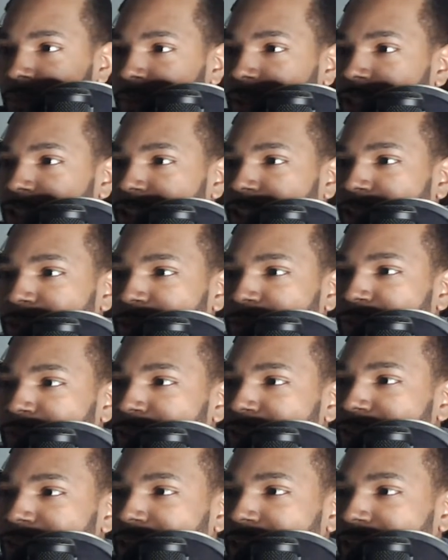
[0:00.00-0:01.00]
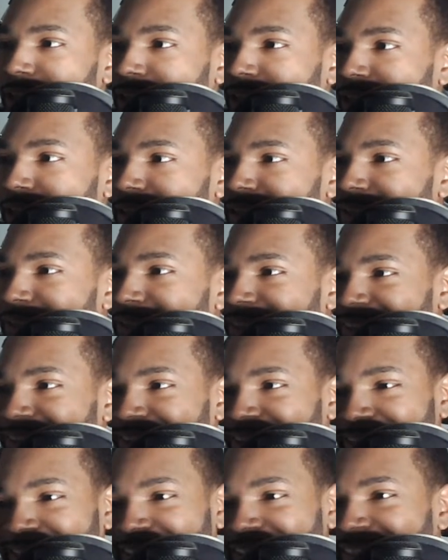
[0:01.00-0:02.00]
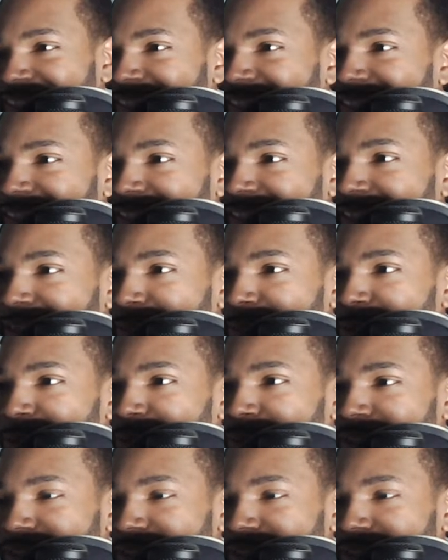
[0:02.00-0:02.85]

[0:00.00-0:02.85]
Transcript: my channel first. Give me 1